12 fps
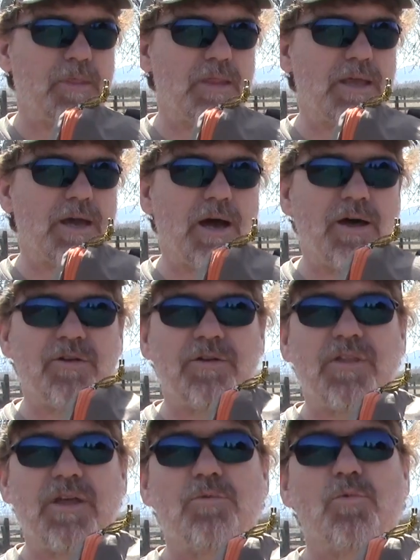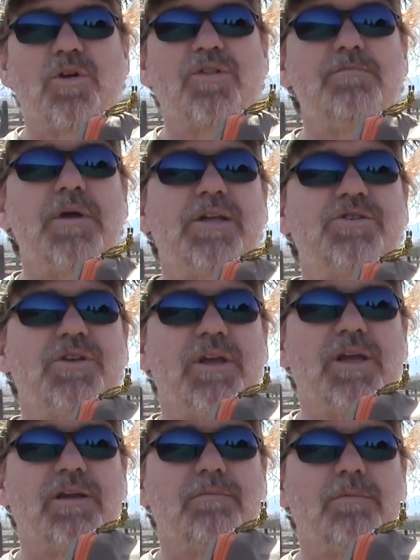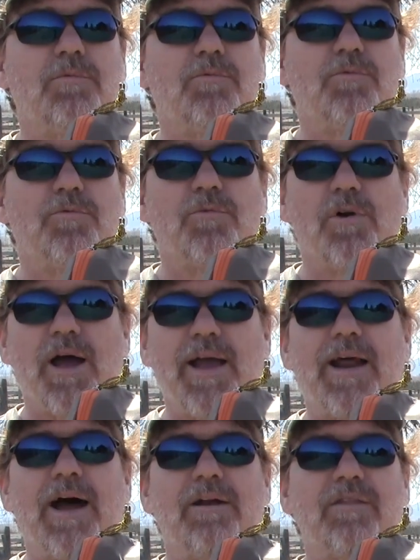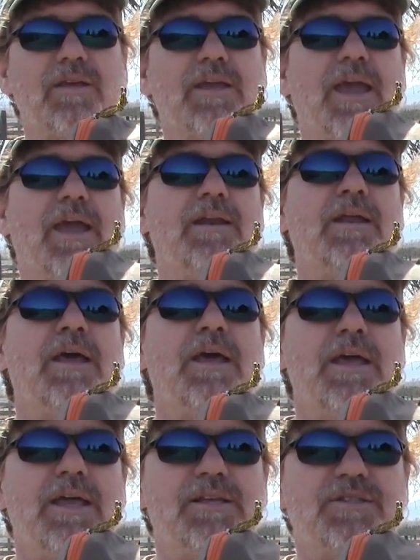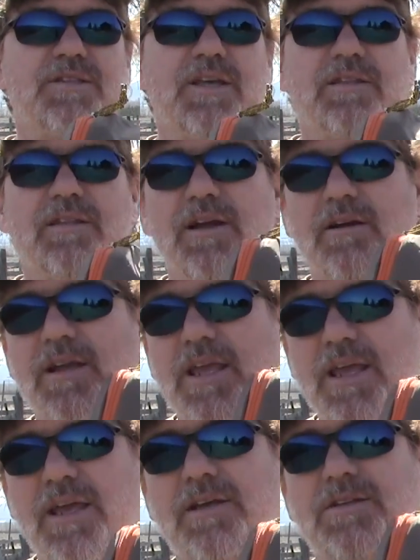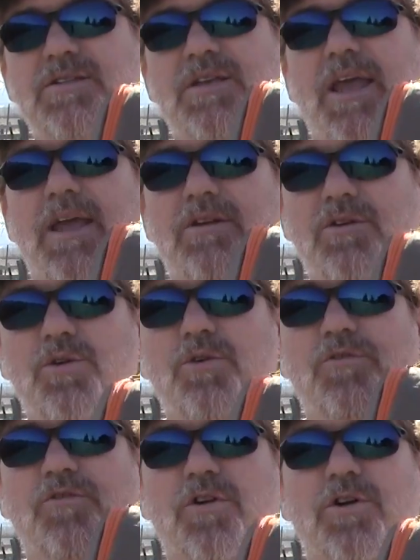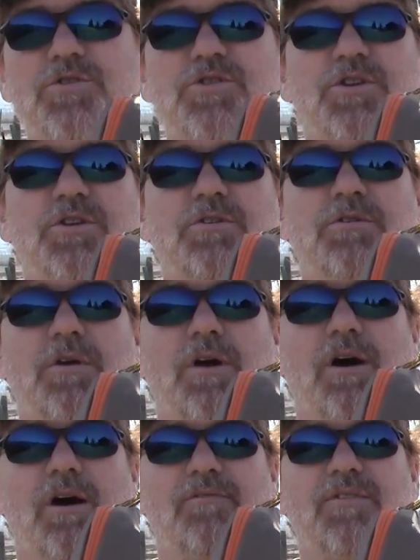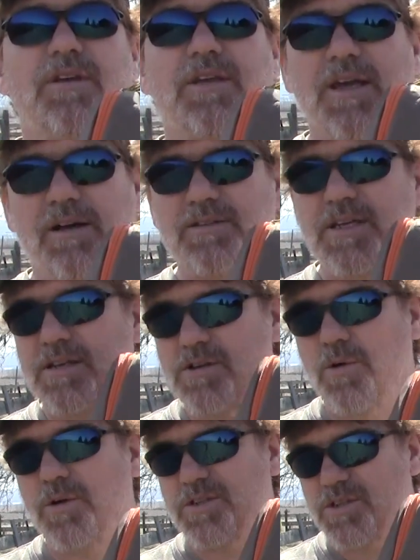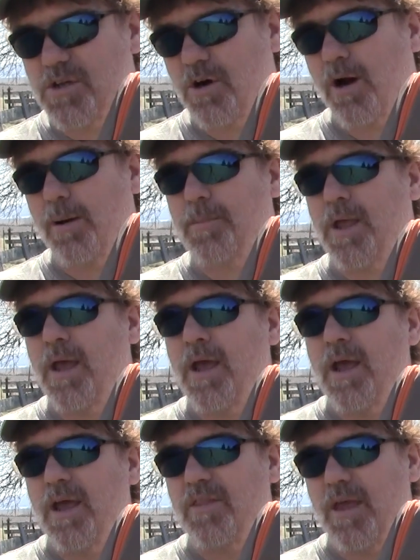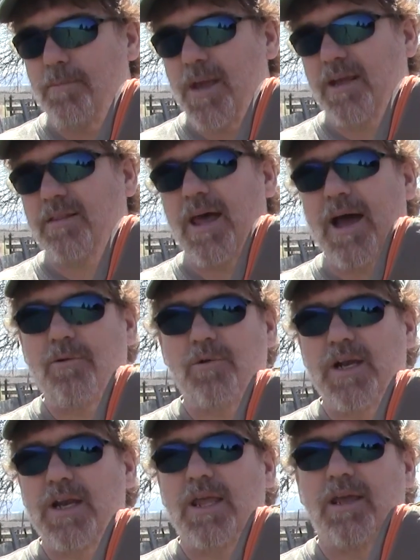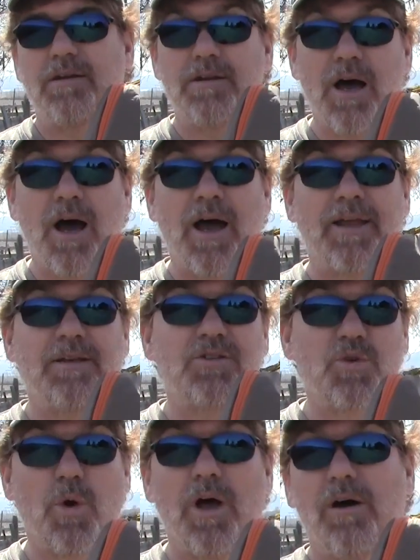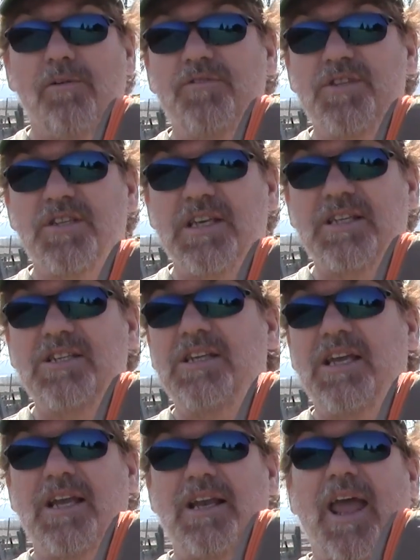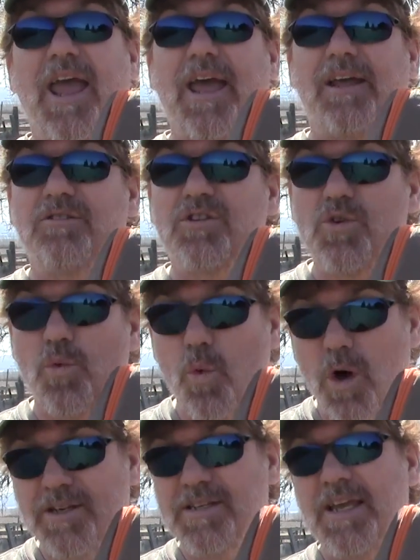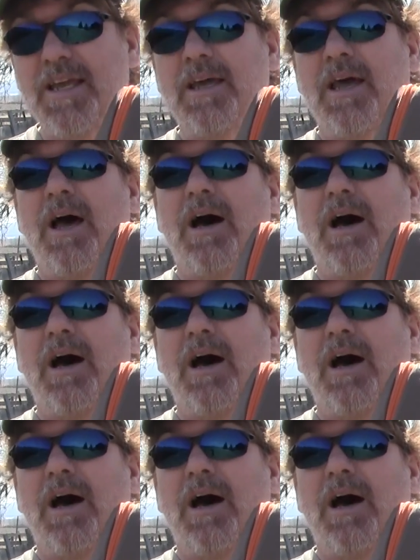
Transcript: The other thing worth mentioning right out of the gate is that there is a new version of the Kelty Noah's Tarp. They make that one in 9, 12, 16, and 20.